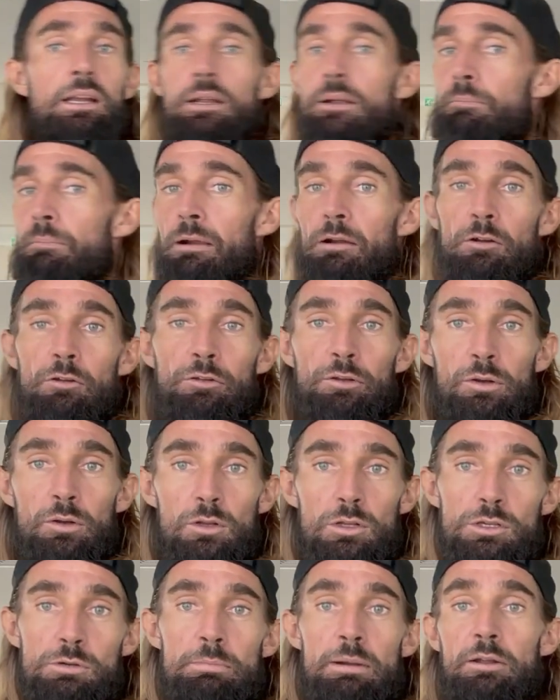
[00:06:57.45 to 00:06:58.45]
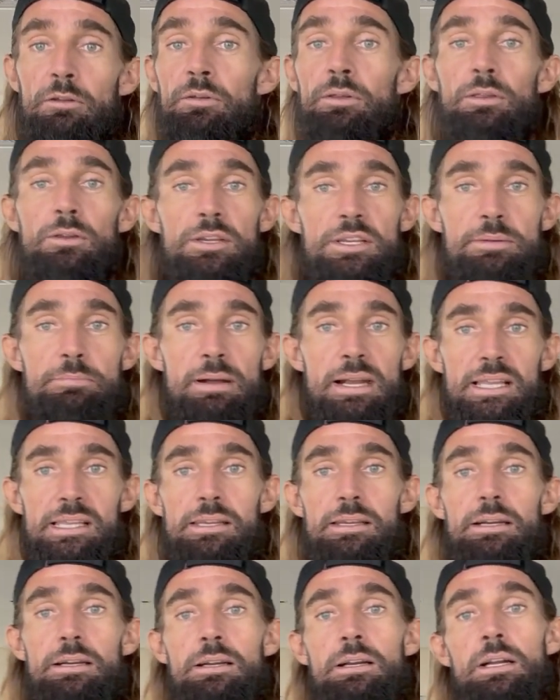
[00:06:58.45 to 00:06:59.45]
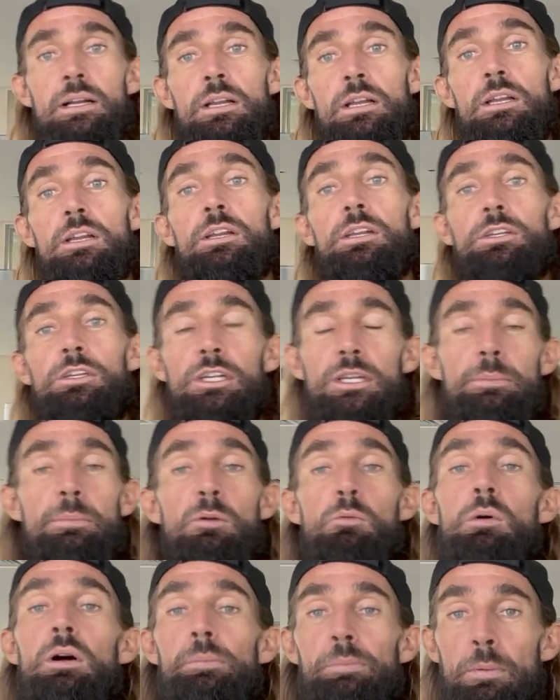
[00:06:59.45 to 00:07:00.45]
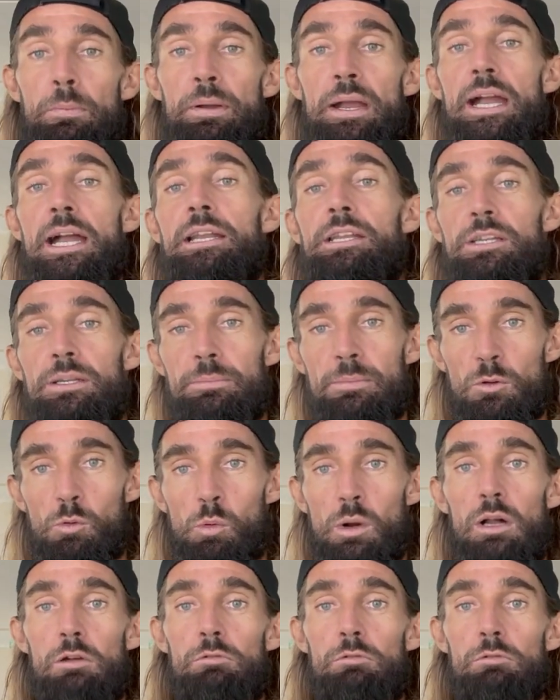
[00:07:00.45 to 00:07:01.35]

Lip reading: marathon, ultramarathon, it doesn't matter. You're gonna be well prepared. You're gonna be well